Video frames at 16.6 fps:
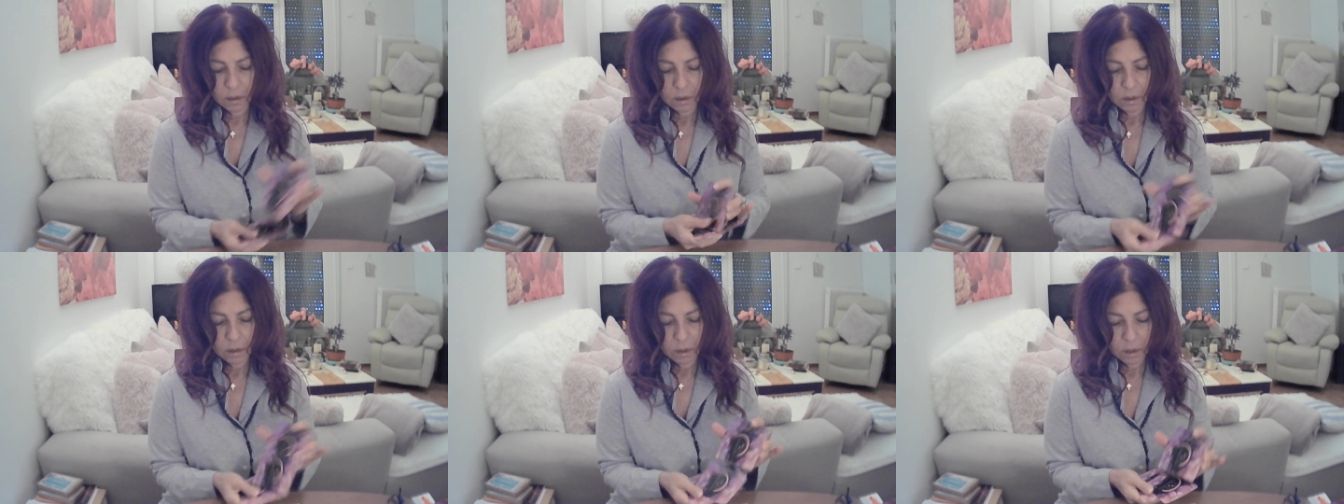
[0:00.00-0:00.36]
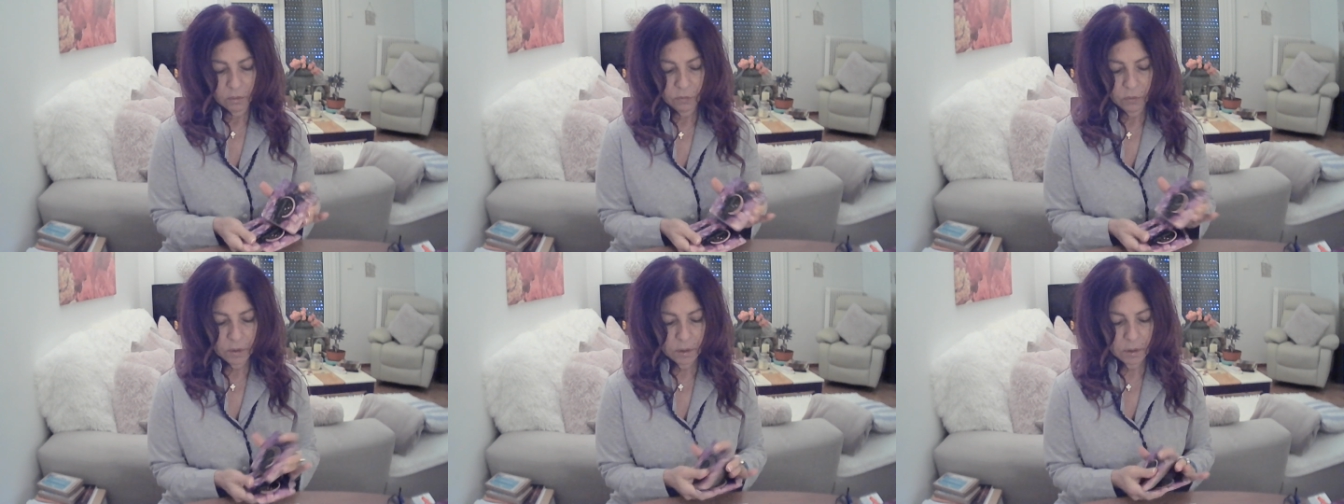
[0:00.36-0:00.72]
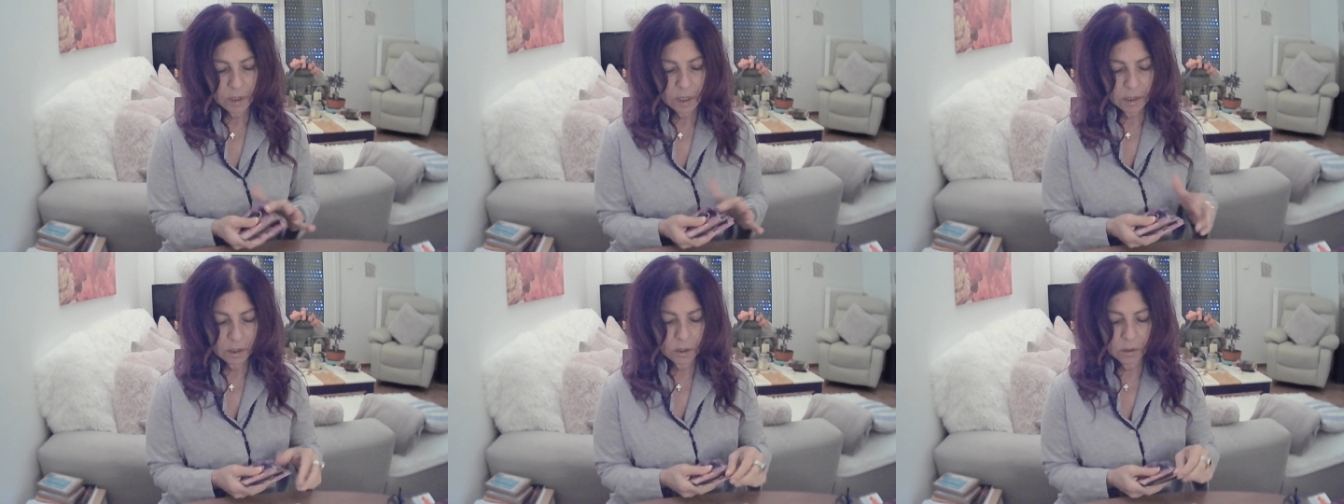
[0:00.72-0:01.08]
I
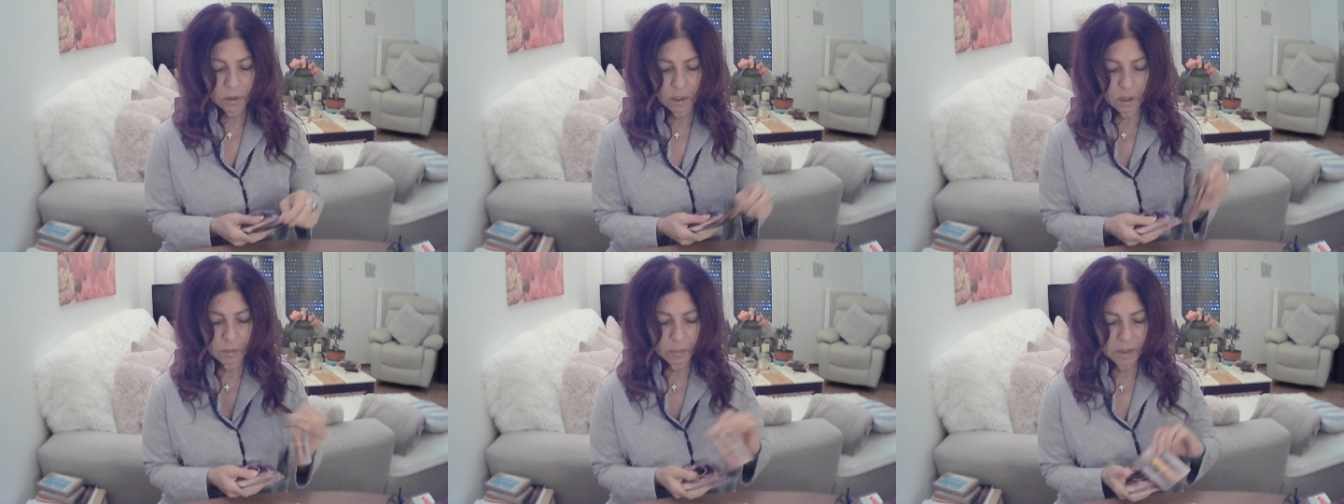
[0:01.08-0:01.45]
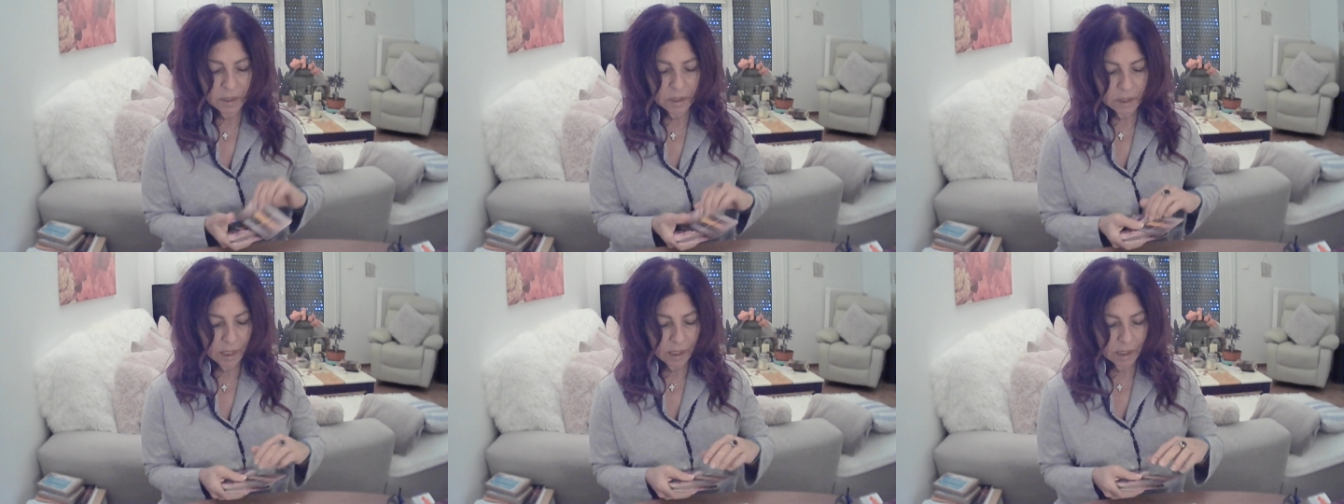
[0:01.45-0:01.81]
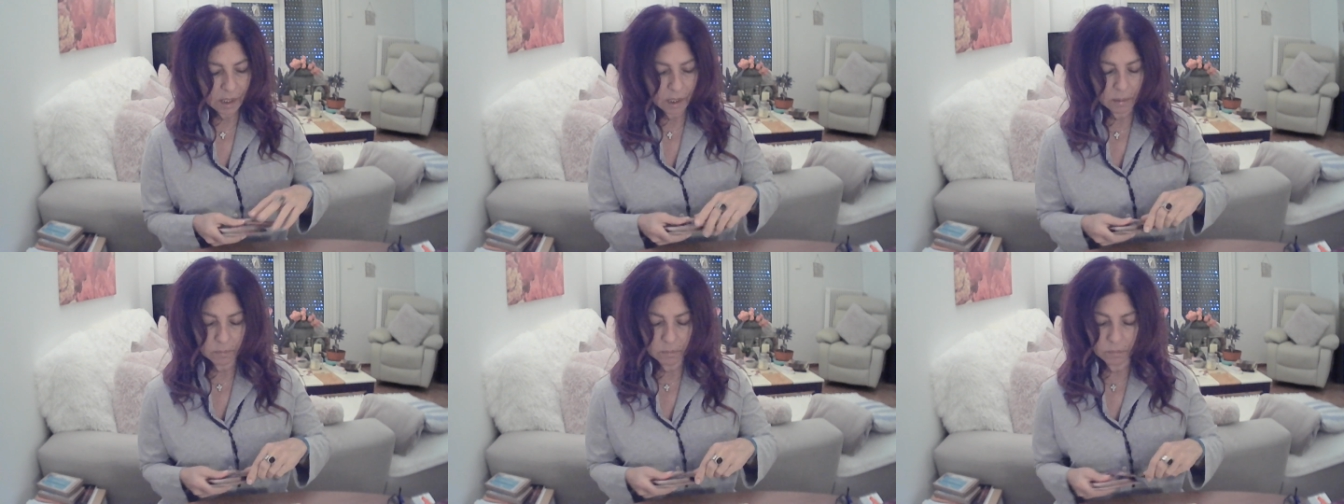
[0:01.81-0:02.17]
feel like you're going to be
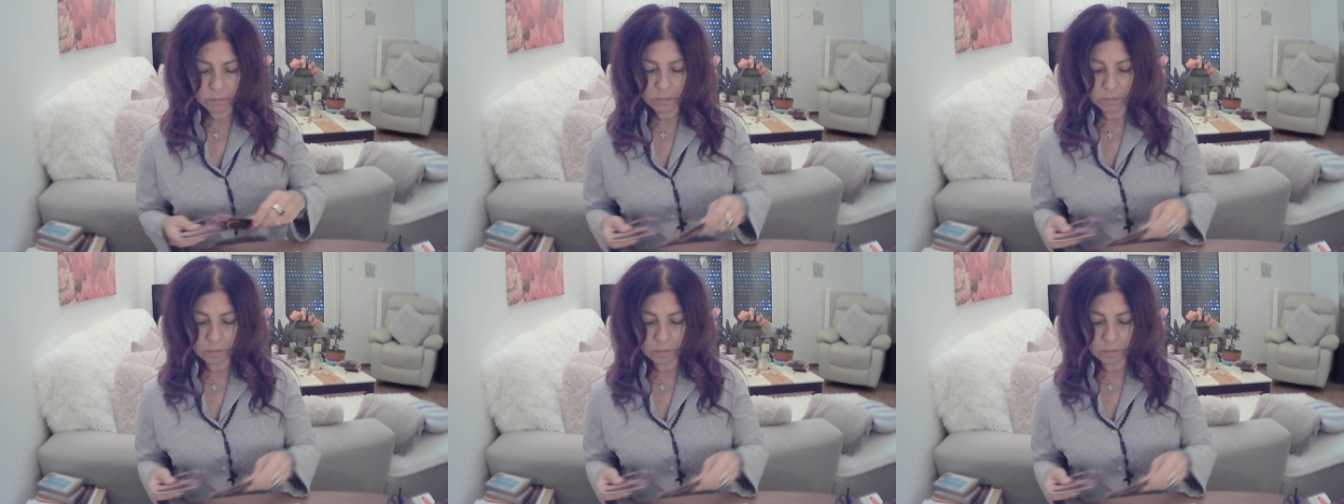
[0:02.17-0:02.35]
taking